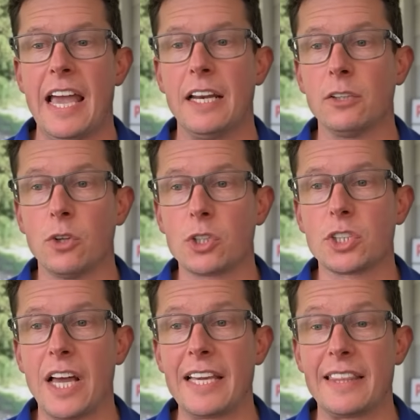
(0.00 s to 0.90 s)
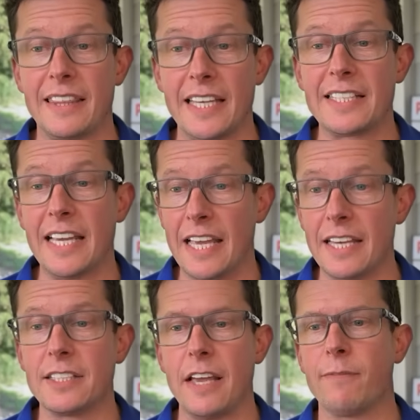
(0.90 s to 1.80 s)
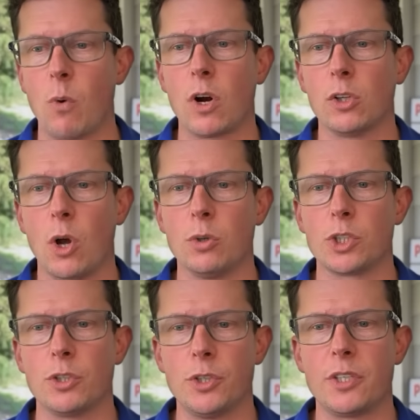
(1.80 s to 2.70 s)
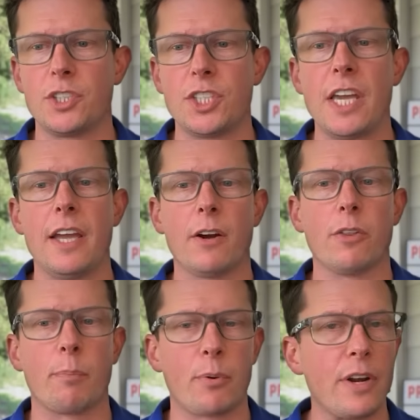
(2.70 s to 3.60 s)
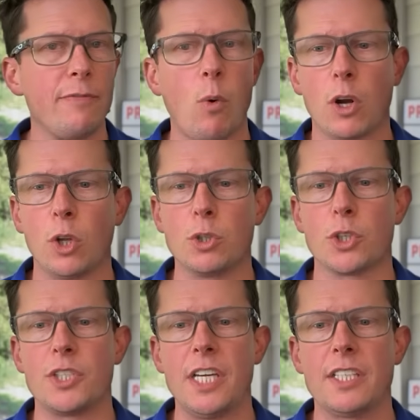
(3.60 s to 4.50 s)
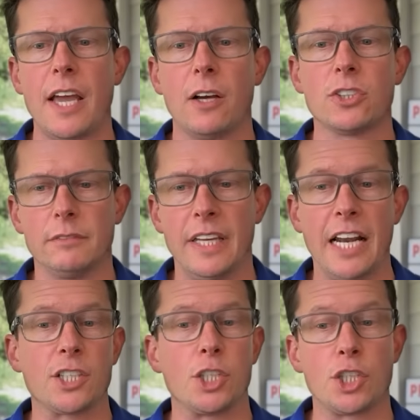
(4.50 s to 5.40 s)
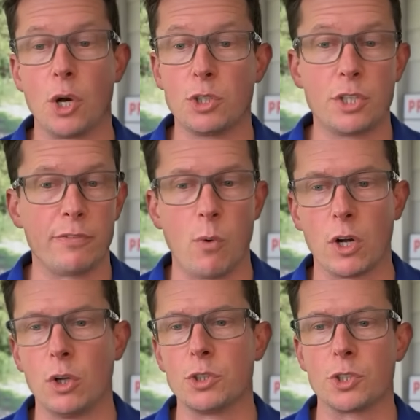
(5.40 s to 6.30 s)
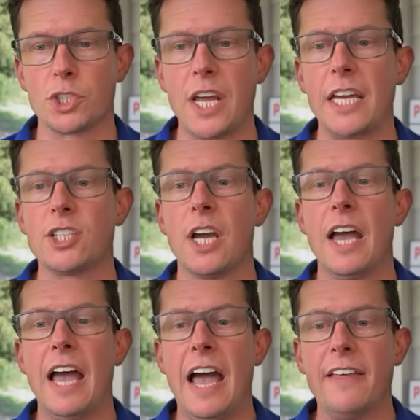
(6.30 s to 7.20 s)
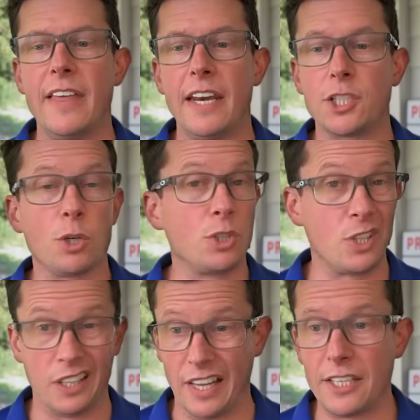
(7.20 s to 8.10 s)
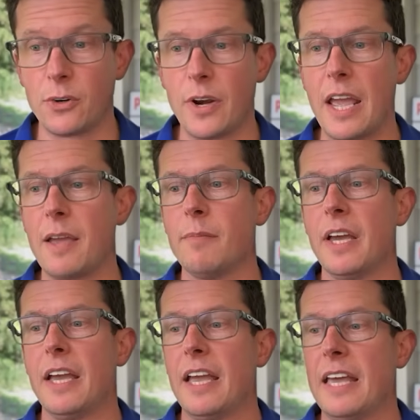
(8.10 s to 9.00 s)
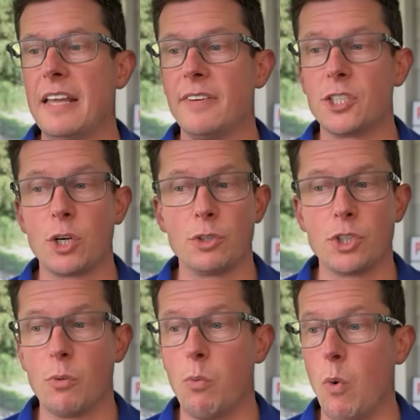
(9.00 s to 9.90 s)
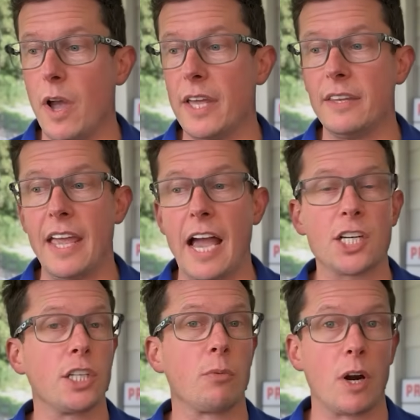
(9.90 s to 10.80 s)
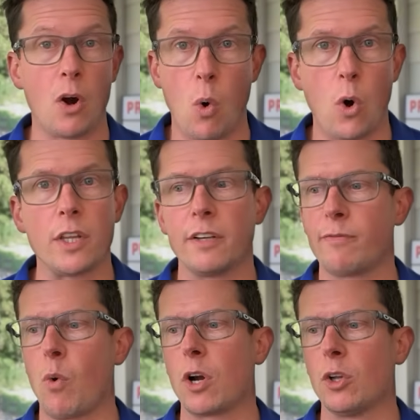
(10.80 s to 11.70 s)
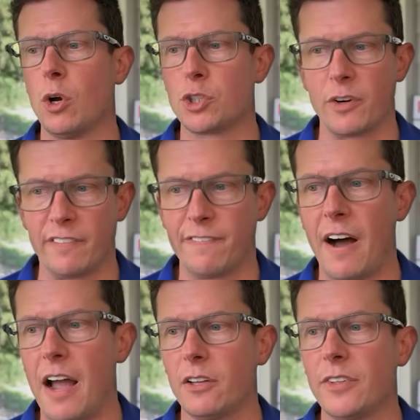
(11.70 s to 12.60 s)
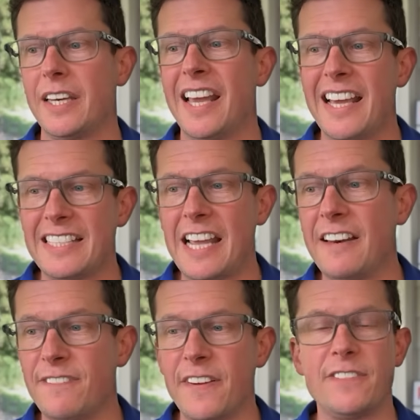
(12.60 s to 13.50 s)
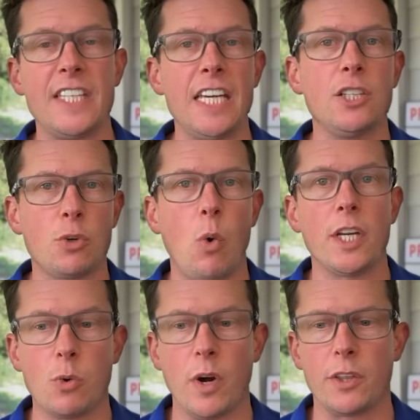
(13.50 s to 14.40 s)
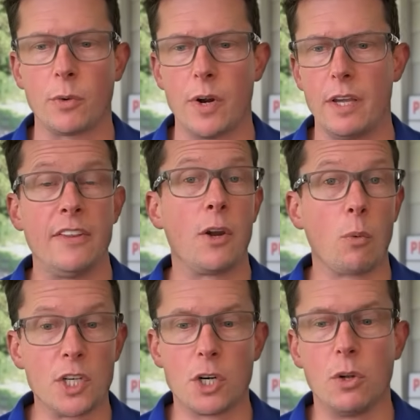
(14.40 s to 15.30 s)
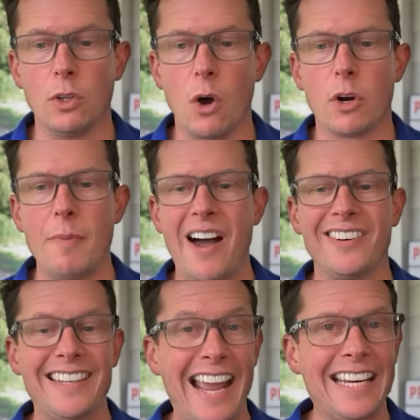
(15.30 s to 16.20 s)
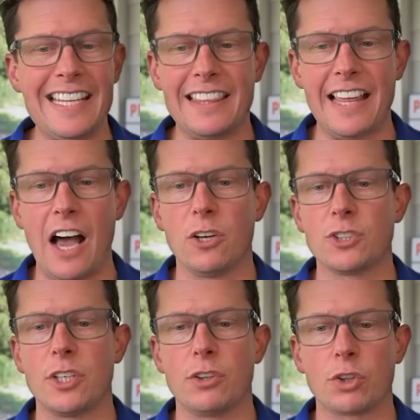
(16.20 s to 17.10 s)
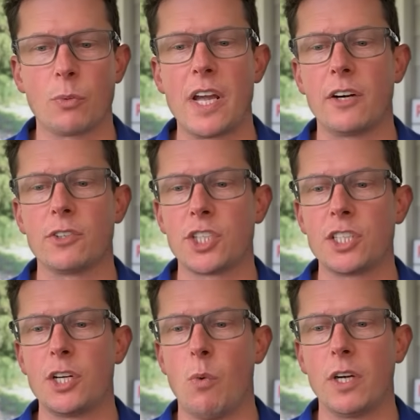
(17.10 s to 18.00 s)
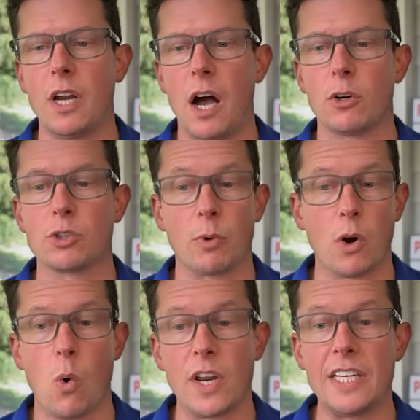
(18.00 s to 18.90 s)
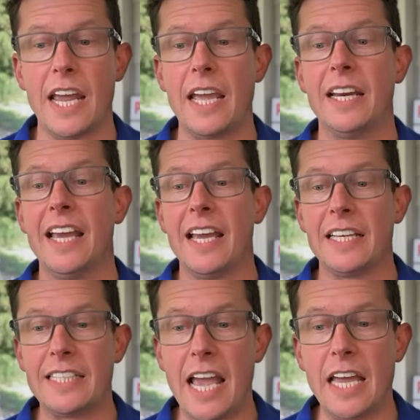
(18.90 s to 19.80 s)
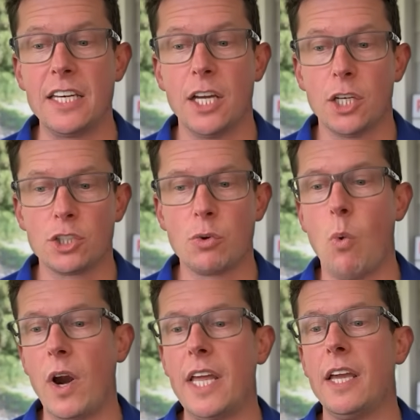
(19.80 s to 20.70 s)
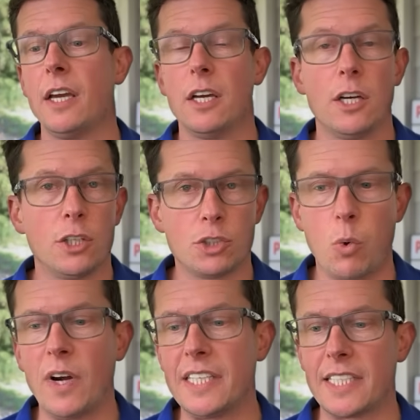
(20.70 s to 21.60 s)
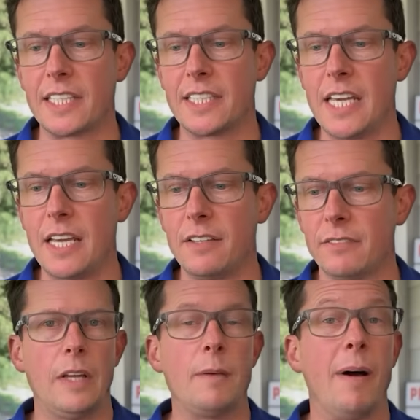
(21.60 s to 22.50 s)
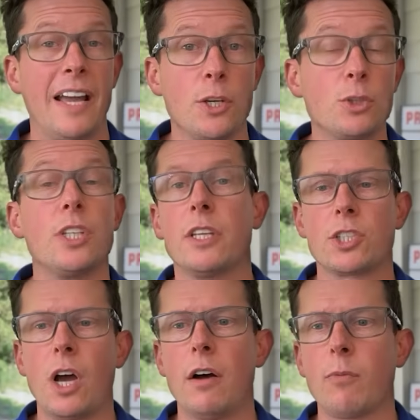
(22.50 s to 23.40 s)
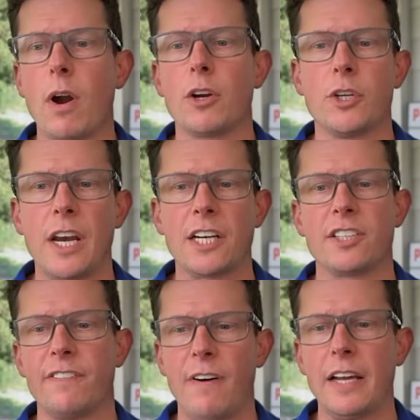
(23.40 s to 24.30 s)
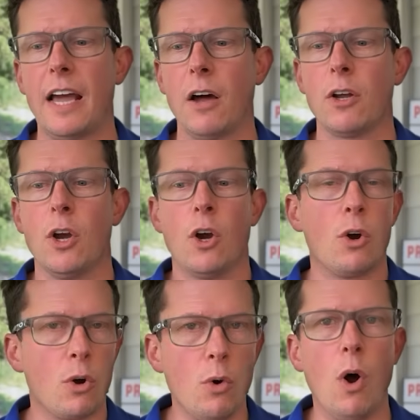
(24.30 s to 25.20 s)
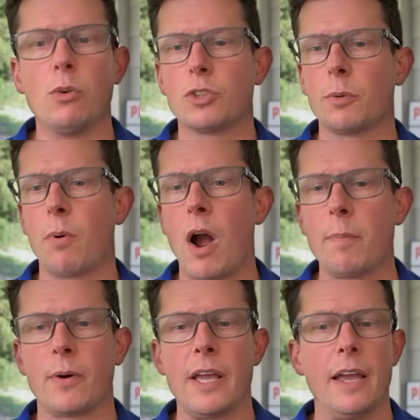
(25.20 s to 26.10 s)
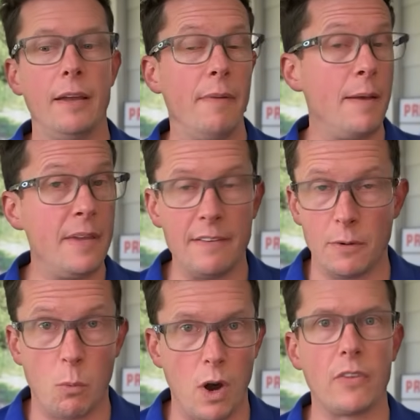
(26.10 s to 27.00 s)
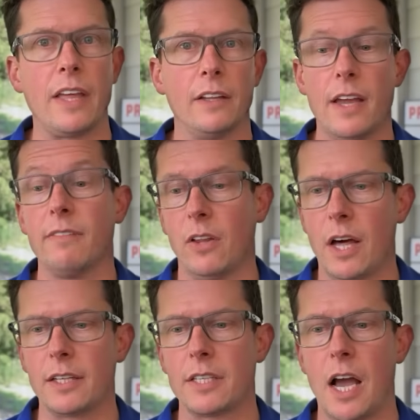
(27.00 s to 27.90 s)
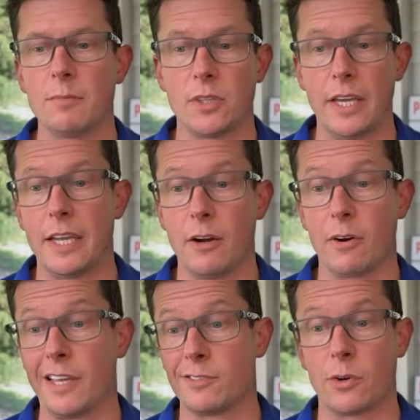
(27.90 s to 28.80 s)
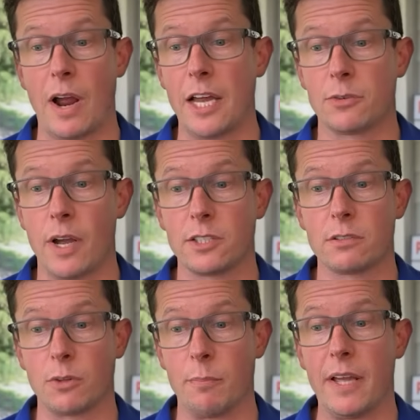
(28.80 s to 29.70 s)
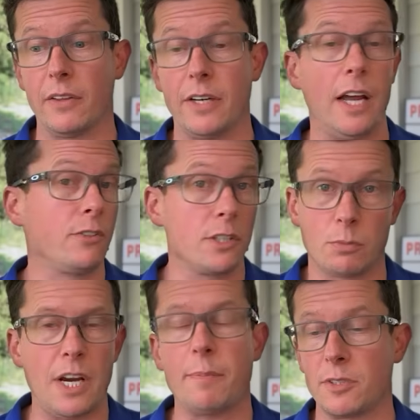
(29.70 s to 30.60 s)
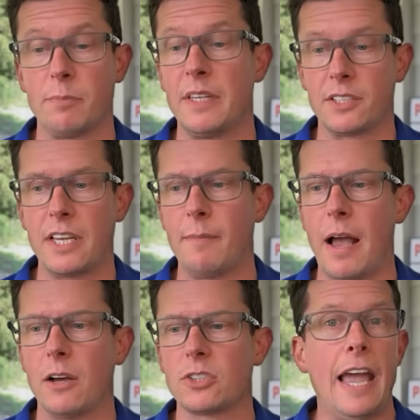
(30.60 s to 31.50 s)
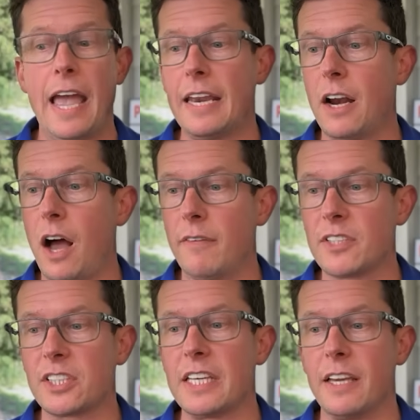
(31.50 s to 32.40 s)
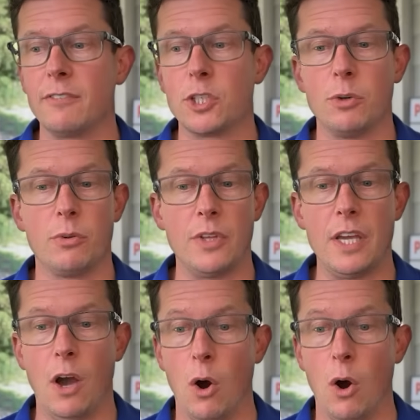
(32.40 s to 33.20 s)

And it looks like this is a foreclosure. You can see here the pre-foreclosure details. It actually shows you the foreclosure stage, and then it shows you the lender name. It even shows you when they actually recorded the foreclosure and filed it, 10/15/2023. The original loan amount, $90,361. Recording date, 10/20/2016. And by using this software, you can actually find out who owns the property and maybe even where they live. A lot of times, like here, it gives their address, their mailing address, which happens to be the same house. And it obviously gives you the